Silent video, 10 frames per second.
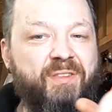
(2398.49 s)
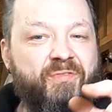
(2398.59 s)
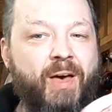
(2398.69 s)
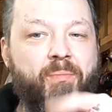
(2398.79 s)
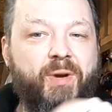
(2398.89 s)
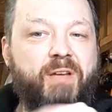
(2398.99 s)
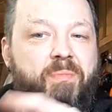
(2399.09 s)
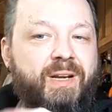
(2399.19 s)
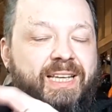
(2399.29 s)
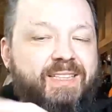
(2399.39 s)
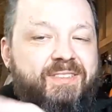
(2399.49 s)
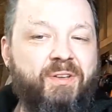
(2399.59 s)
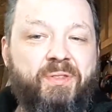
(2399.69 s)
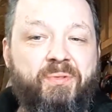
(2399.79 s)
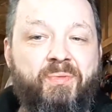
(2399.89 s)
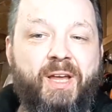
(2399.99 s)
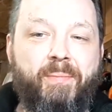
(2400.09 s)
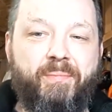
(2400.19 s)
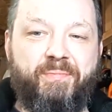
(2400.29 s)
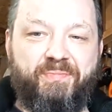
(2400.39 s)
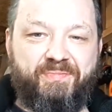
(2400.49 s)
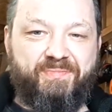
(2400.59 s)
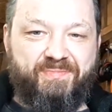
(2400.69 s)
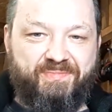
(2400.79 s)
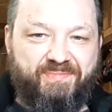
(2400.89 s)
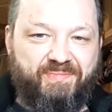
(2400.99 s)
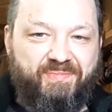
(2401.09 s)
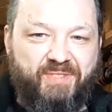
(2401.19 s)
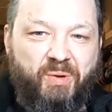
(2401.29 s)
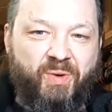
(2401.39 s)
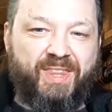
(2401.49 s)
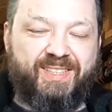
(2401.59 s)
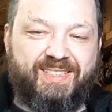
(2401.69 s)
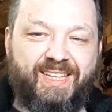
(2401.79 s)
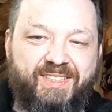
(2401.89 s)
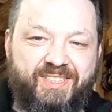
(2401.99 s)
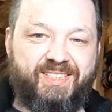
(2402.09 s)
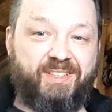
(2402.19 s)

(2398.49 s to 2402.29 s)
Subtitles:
fabric pleats on the rim, where the stitches